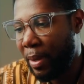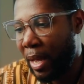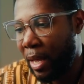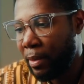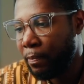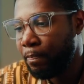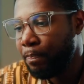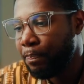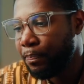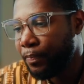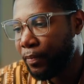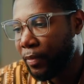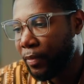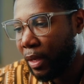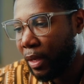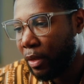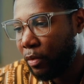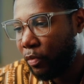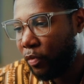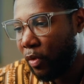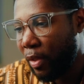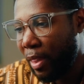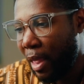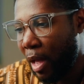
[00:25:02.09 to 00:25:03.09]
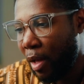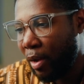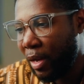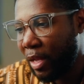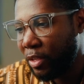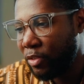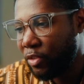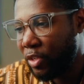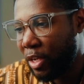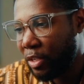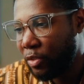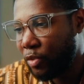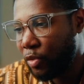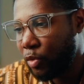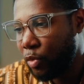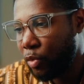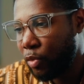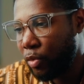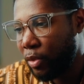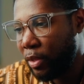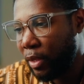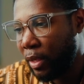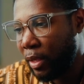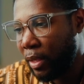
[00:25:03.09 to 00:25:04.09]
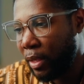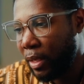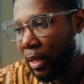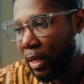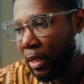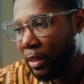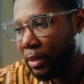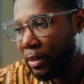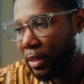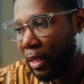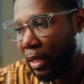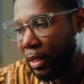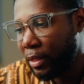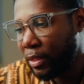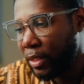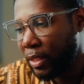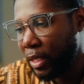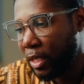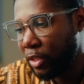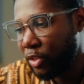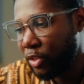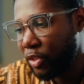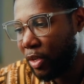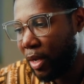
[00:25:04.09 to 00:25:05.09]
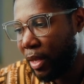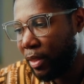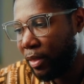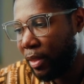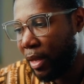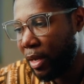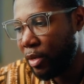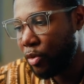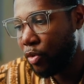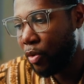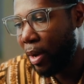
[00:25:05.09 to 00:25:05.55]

But for now, let's just do the IntelliSearch, and then